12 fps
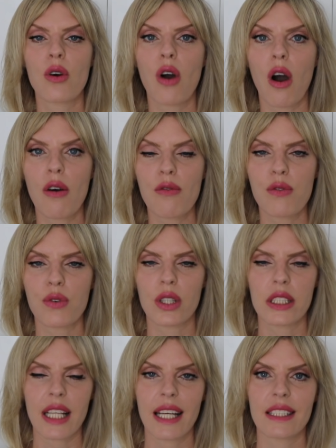
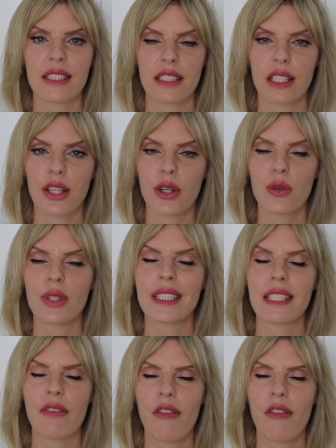comfort and security